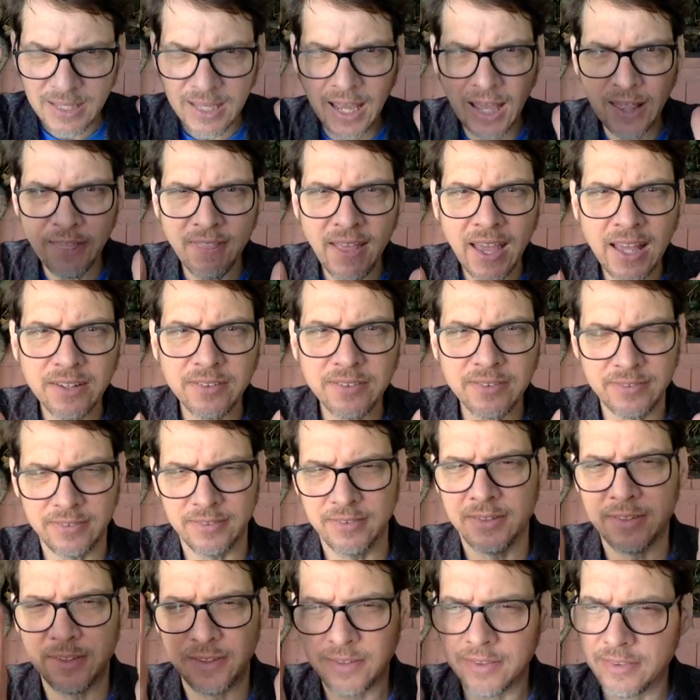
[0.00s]
And that's
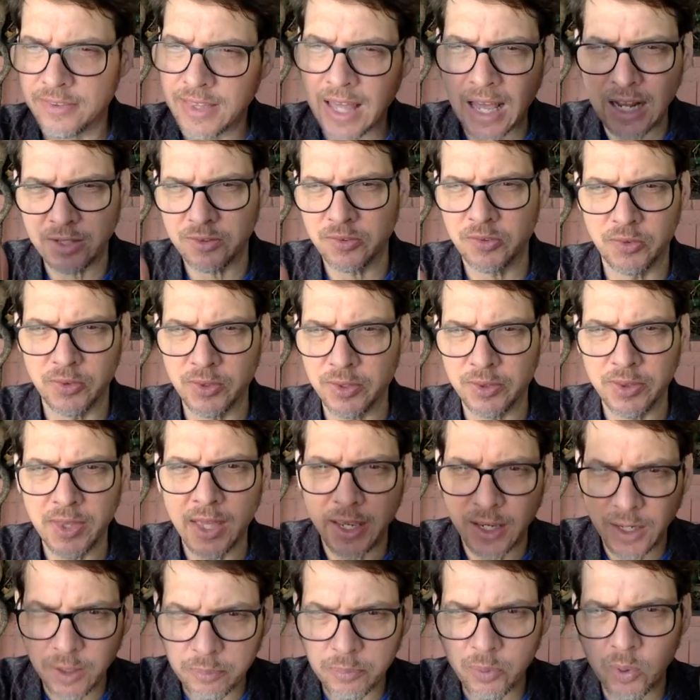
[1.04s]
the
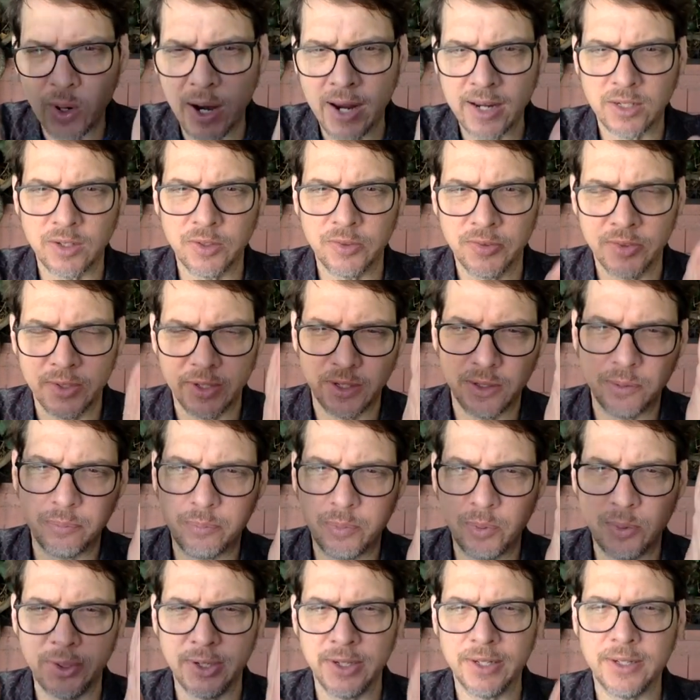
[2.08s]
thing, practicing it,
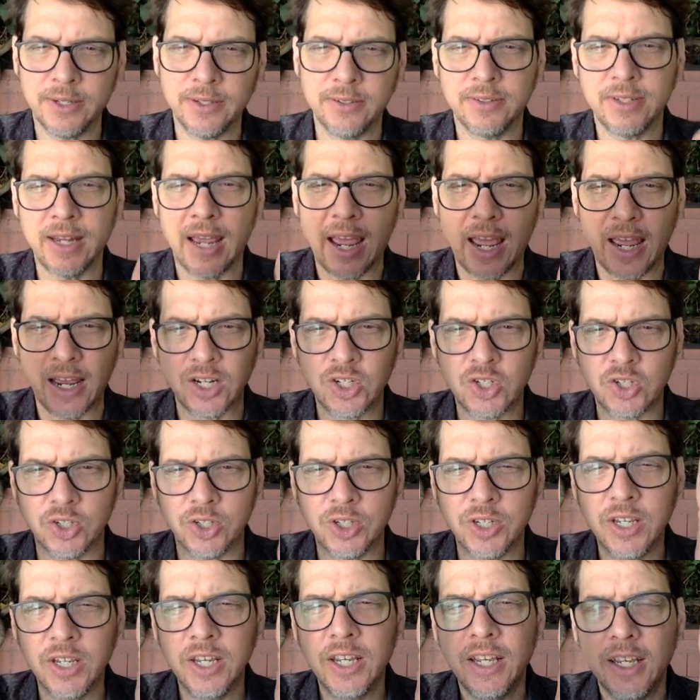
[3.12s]
putting it into
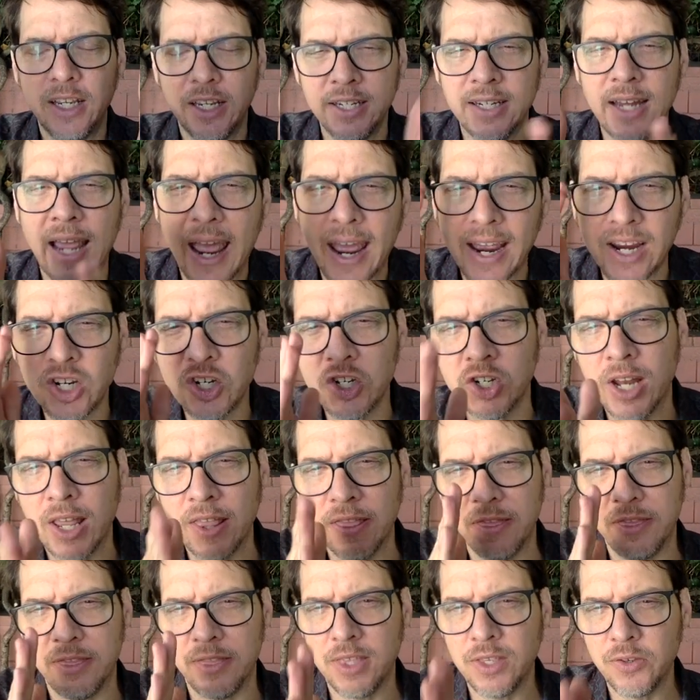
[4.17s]
action
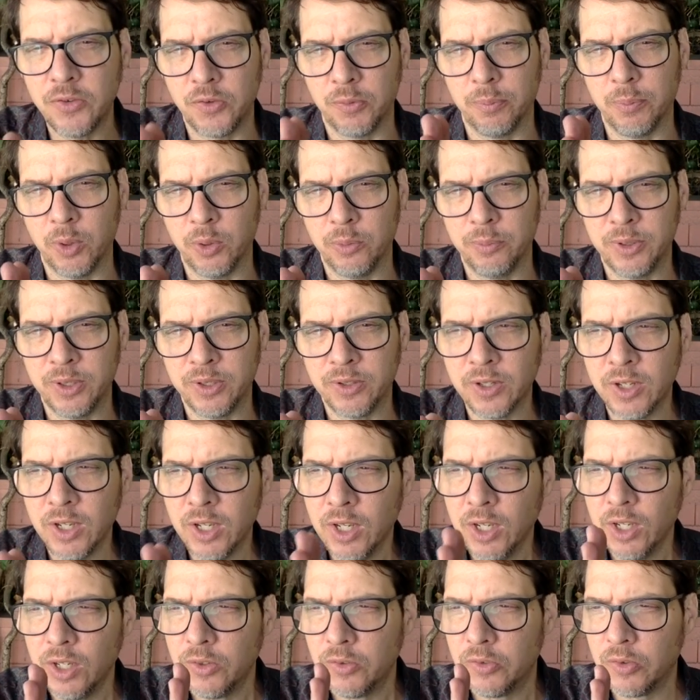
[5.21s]
at this moment.
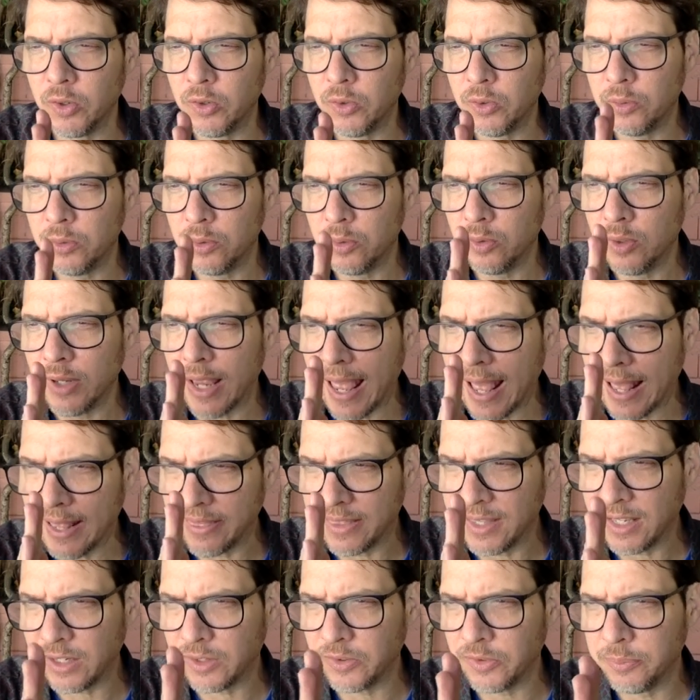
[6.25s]
So
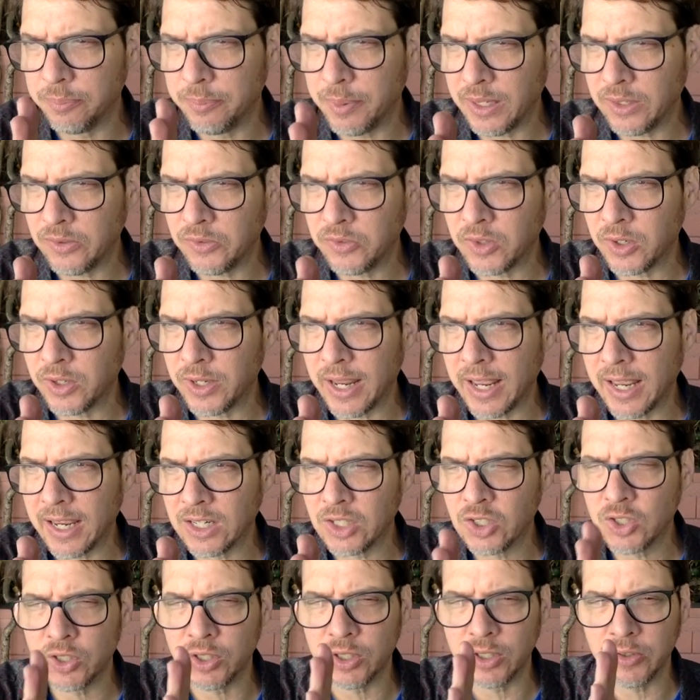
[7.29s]
ethics based on
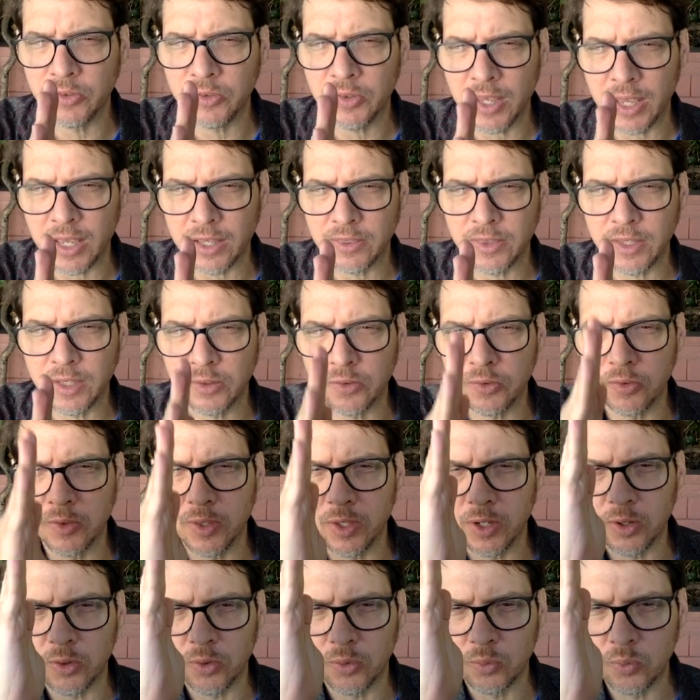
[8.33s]
action is ethics
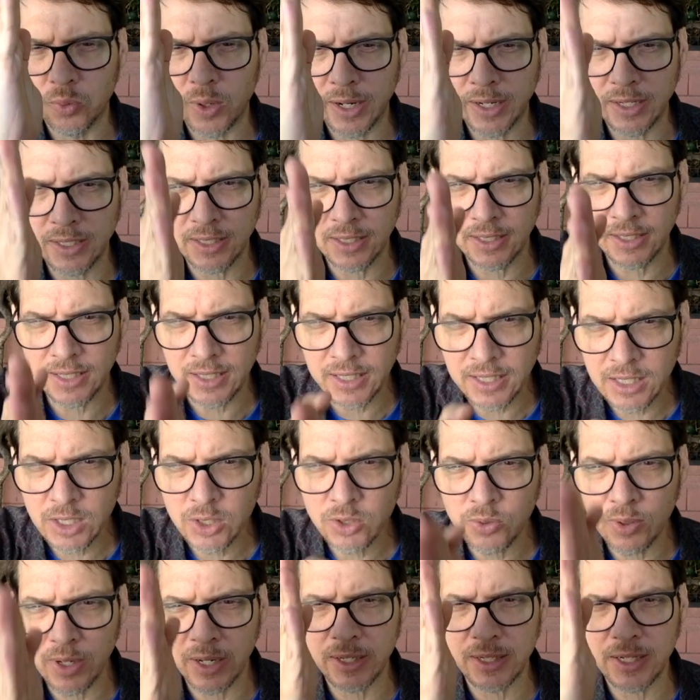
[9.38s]
that are right
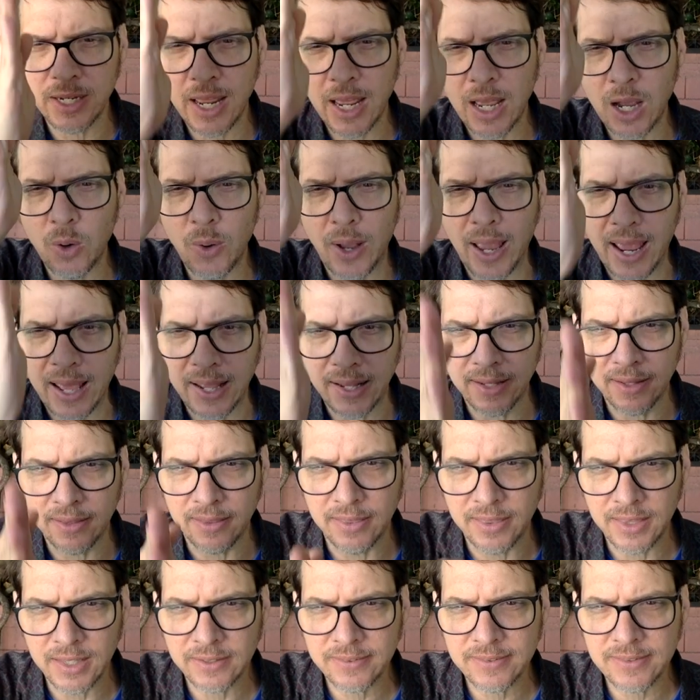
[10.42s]
here and now at
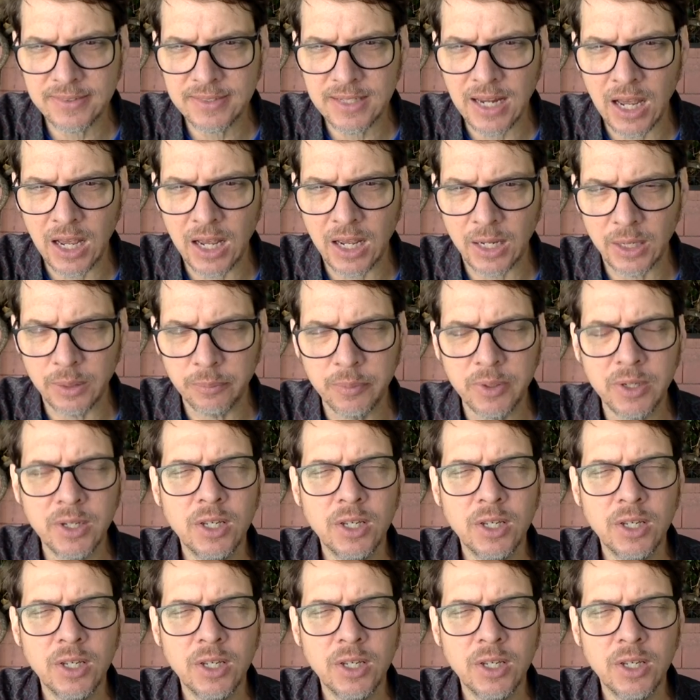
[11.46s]
this time.